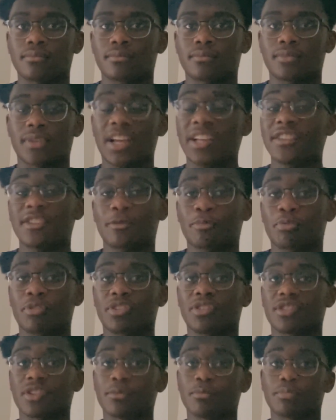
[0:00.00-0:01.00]
The answer's pretty
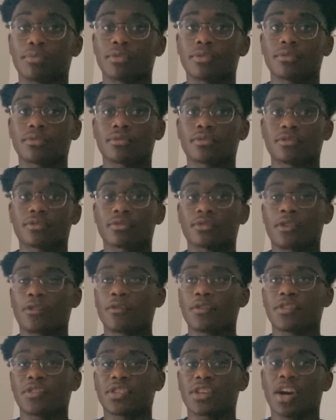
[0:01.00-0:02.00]
simple.
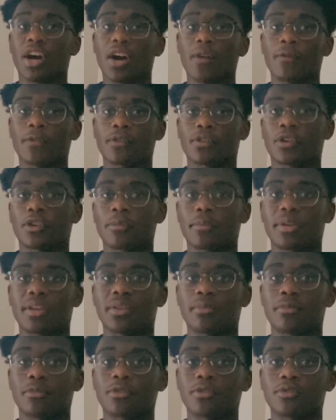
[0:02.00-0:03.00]
Obviously, Arthur's going to make the
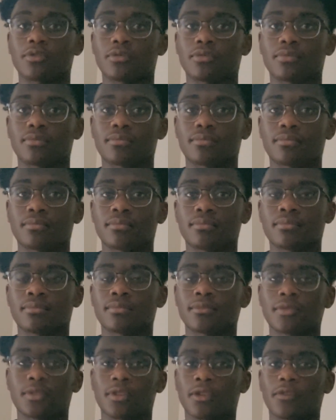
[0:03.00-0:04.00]
most.
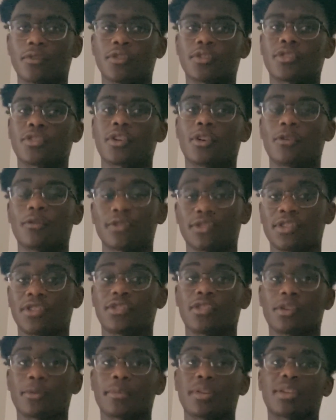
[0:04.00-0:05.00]
Obviously, he's
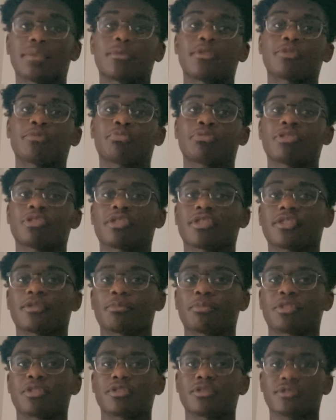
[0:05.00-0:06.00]
going to make the most progress
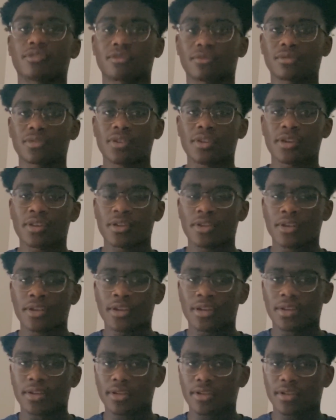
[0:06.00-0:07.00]
because
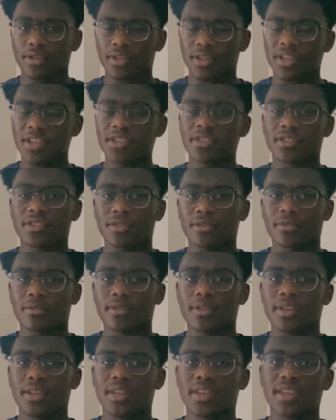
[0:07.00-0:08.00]
he
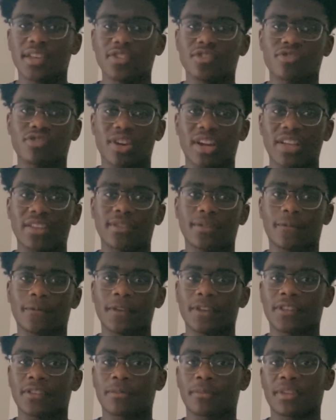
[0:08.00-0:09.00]
has tried to
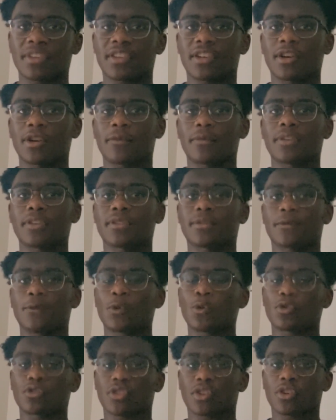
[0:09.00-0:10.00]
fix his mental health. He's
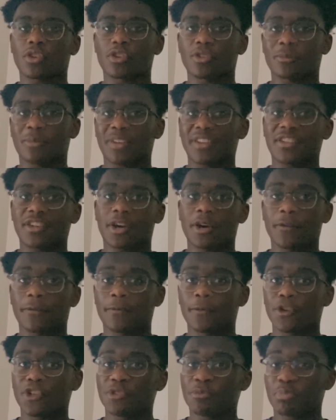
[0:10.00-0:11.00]
focusing on his mental health
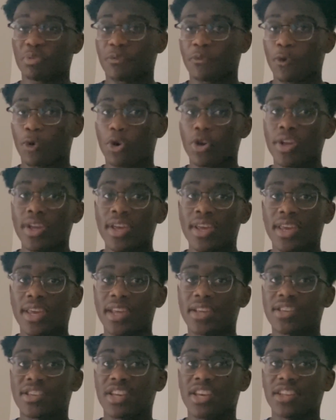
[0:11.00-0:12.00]
first before he
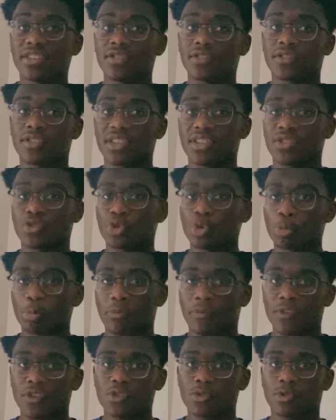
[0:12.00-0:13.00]
chases these
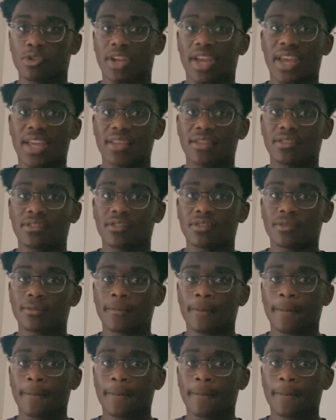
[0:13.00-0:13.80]
superficial gains.